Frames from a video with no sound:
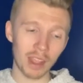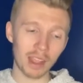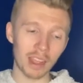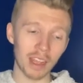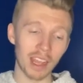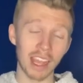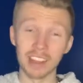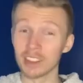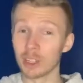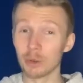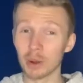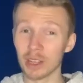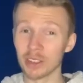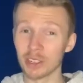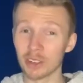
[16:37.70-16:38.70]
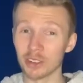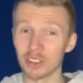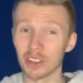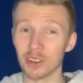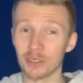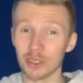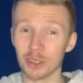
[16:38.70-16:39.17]
Aileen Whelan
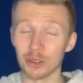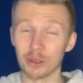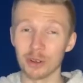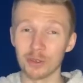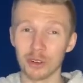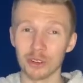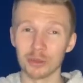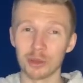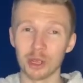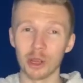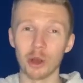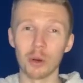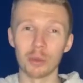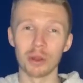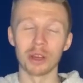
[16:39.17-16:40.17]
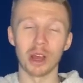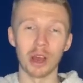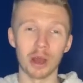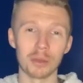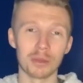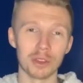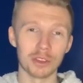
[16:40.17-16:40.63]
herself in the 21st minute opened
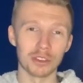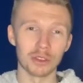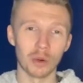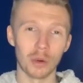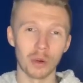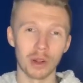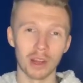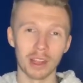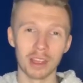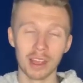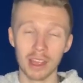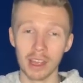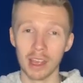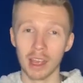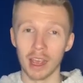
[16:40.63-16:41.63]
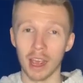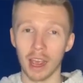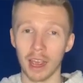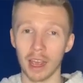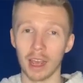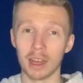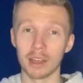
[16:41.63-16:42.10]
up the scoring,
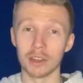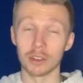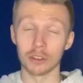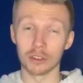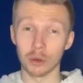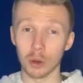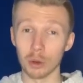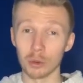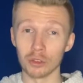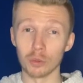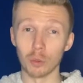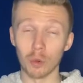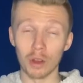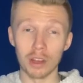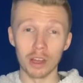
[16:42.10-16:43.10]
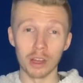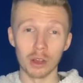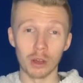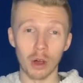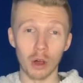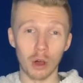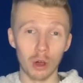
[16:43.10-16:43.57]
and the score was 1 0
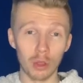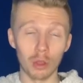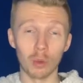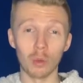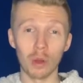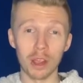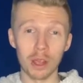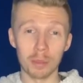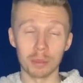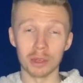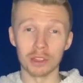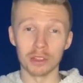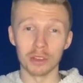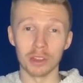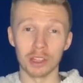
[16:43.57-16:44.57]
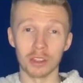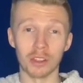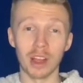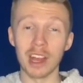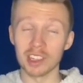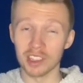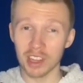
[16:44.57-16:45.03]
all the way up until like the
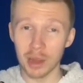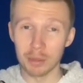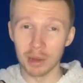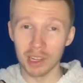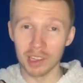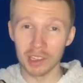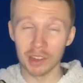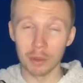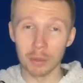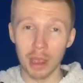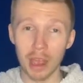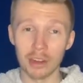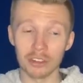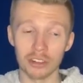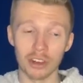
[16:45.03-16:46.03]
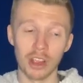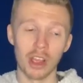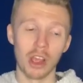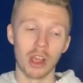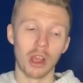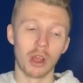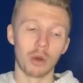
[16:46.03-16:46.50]
last 10 minutes of the match
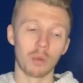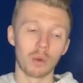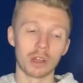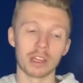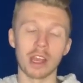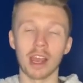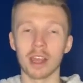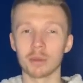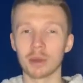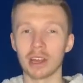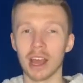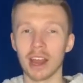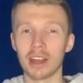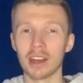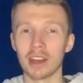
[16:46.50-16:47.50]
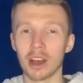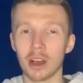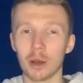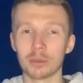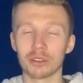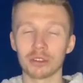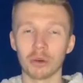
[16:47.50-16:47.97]
when Kagman ended
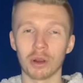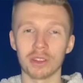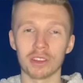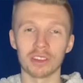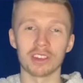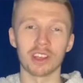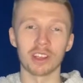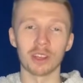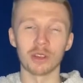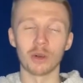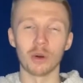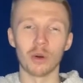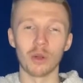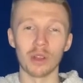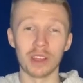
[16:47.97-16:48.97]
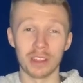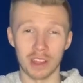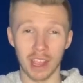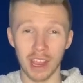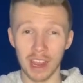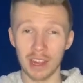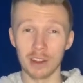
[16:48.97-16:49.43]
up scoring the second goal in the
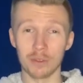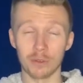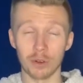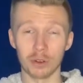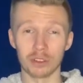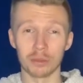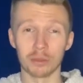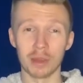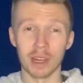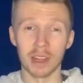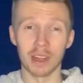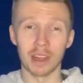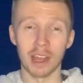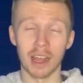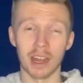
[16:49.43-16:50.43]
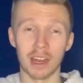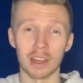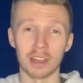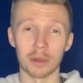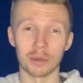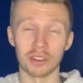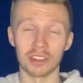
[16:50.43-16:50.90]
81st minute and ended
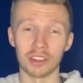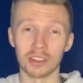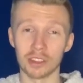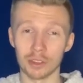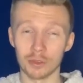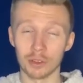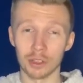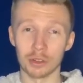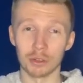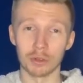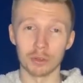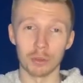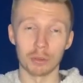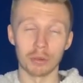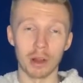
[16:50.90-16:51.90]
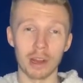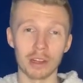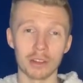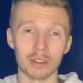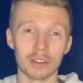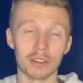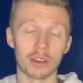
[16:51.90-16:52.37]
up sealing the victory for Brighton.
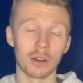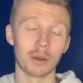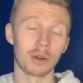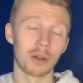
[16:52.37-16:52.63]
So